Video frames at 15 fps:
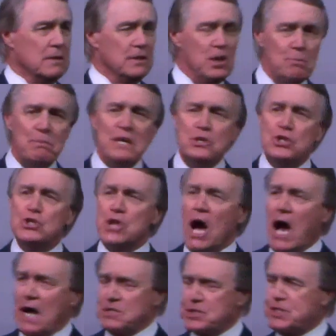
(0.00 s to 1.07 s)
You'd be
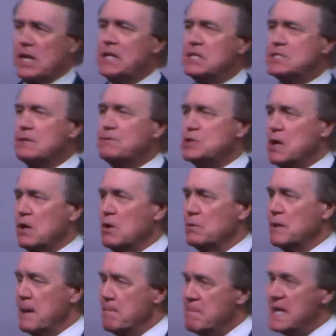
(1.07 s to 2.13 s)
shocked. Studies have
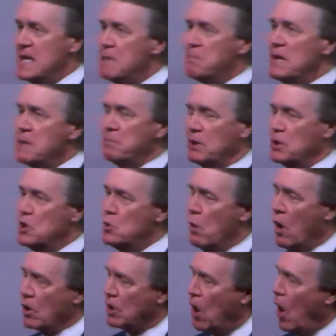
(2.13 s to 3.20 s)
shown that many people who
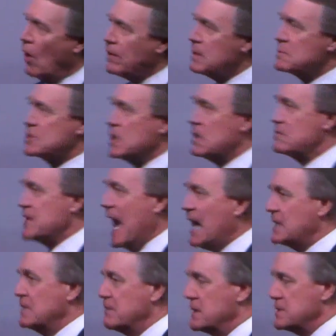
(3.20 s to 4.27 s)
are calling themselves
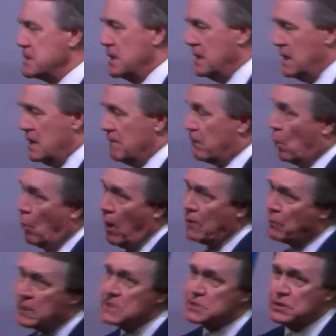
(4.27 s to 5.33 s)
activists, for
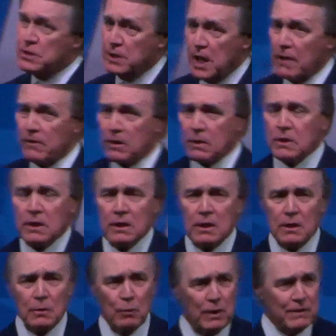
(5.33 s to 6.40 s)
one reason or another,
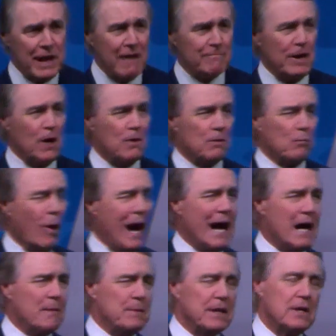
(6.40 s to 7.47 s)
will not vote.
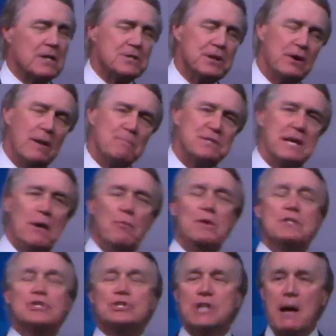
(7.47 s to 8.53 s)
Why? Because they're upset
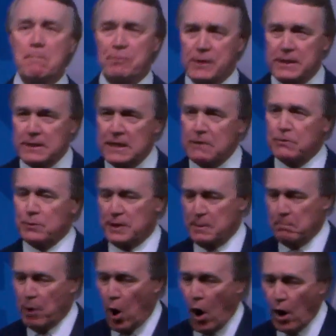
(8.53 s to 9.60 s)
with something, either in
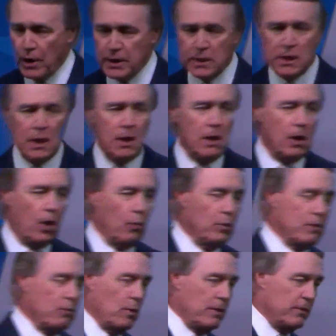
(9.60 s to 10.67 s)
the party or
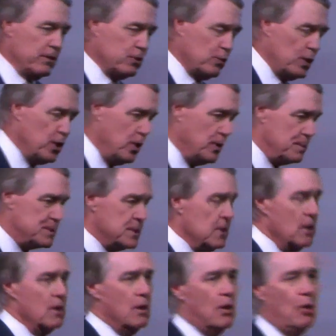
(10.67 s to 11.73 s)
one of the groups
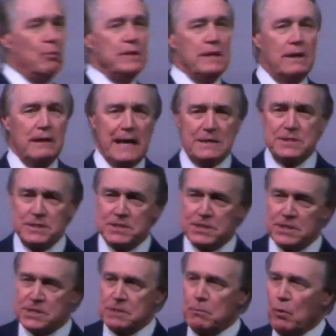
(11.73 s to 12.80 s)
or with the election
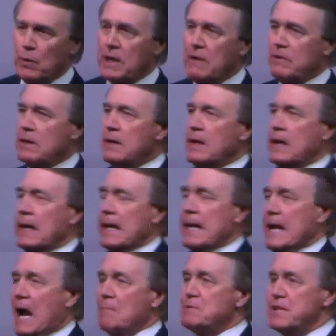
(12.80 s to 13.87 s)
system or whatever.
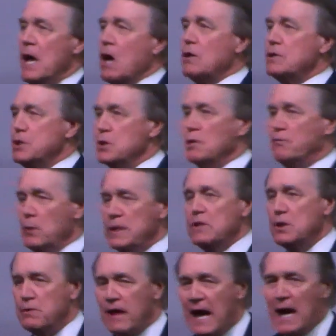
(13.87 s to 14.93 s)
And I'm telling you, if we
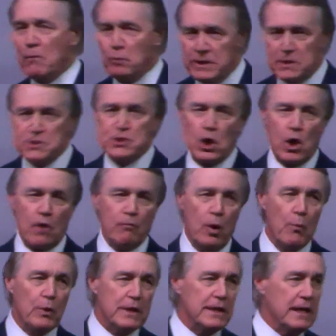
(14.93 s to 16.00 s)
do that, we deserve
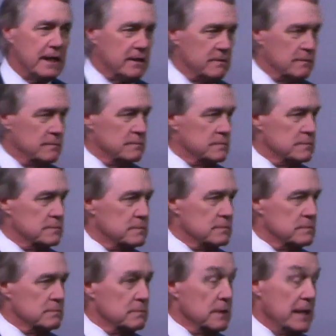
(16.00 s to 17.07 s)
what we get.
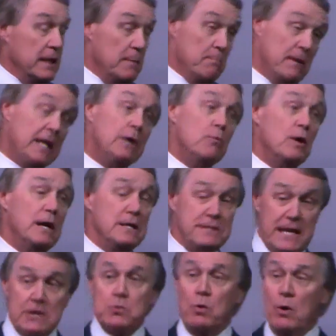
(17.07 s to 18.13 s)
And in many
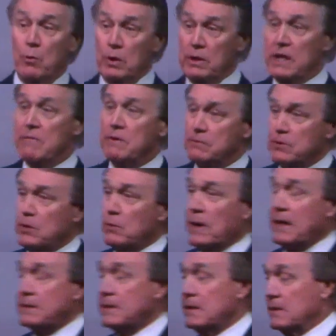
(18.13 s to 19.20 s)
ways, that's what we're living through
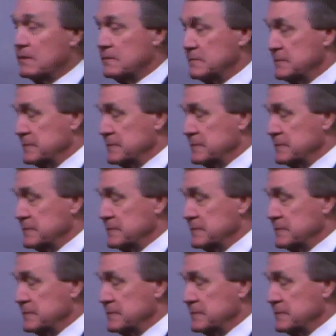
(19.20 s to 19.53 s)
right now.